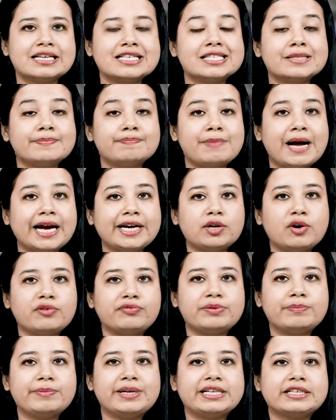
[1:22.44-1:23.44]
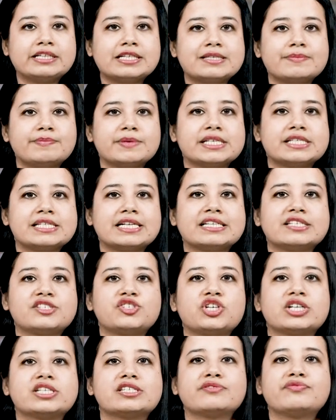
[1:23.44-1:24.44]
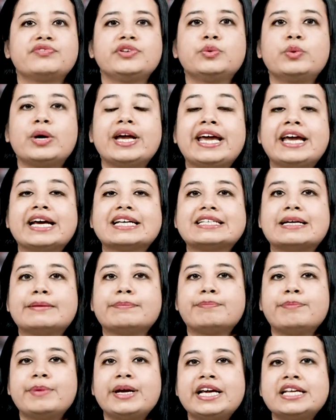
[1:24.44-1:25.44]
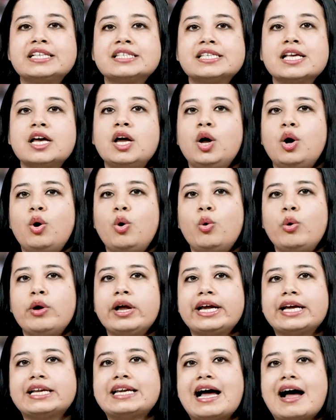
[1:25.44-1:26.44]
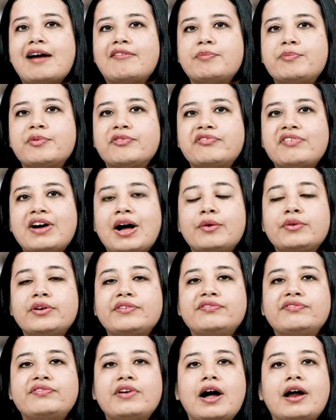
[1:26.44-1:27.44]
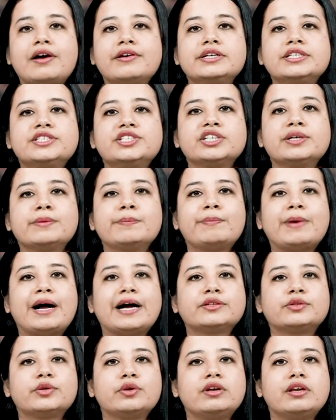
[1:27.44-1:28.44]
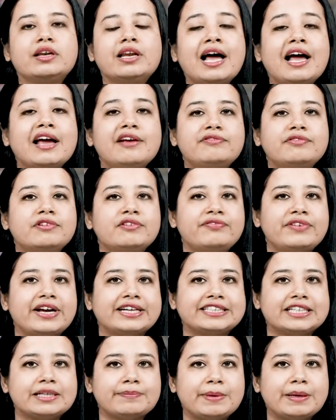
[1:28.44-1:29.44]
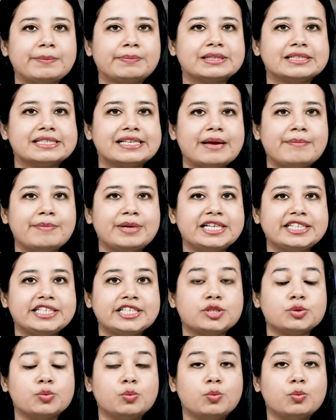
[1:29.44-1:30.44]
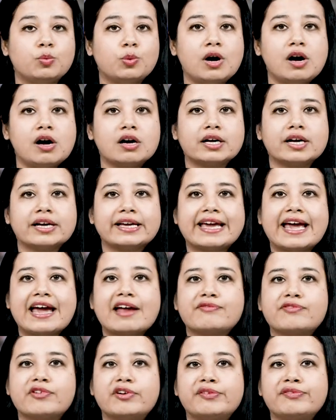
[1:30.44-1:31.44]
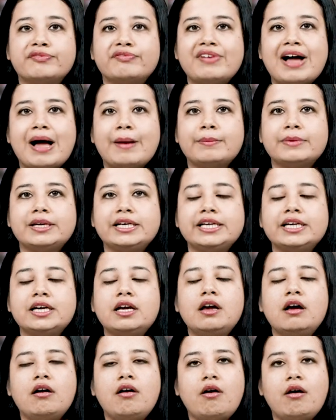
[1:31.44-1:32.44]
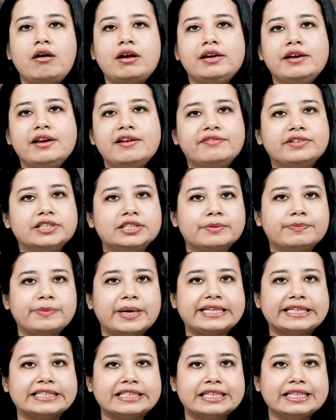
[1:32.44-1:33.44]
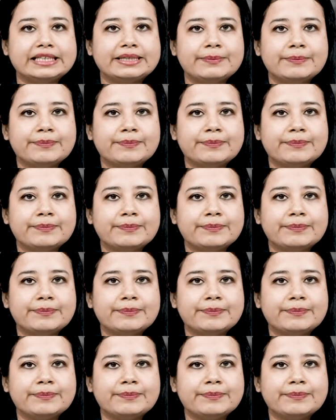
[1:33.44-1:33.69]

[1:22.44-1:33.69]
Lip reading: Despite often being dismissed as just a few aches and pains, OA can have a profound and far-reaching impact on life, affecting people's ability to work, care for a family, or live independently.